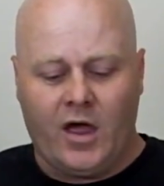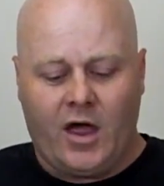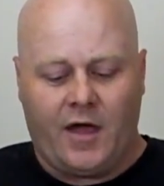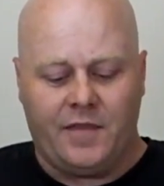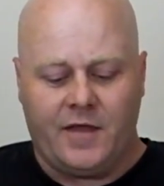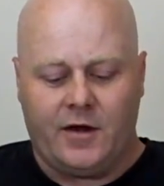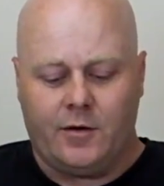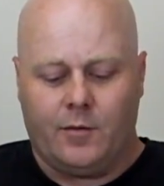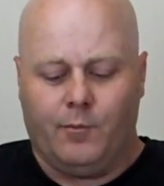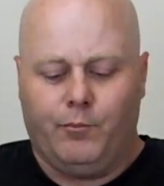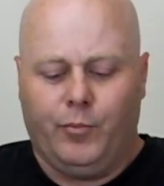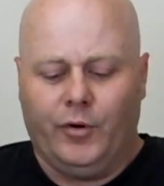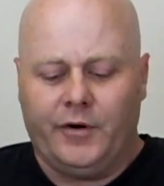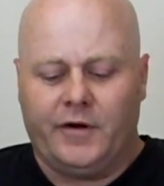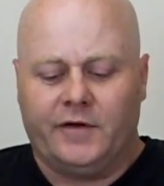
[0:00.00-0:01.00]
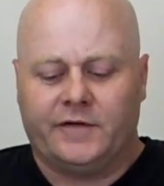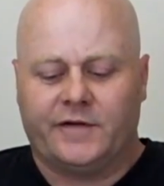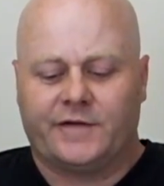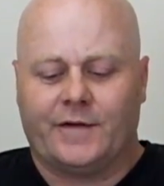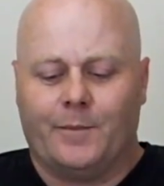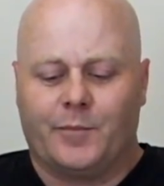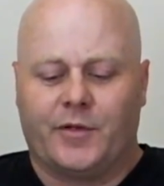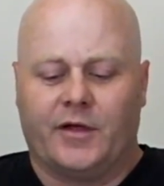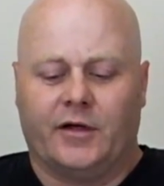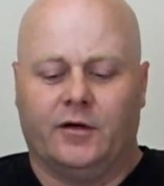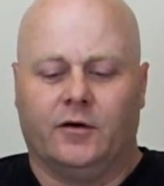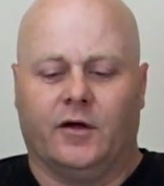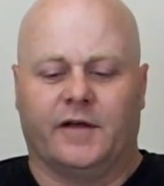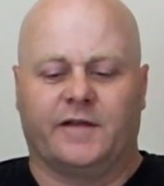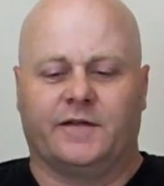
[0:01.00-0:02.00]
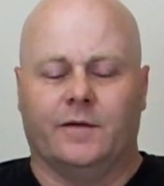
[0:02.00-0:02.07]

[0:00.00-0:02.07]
and then put it into something like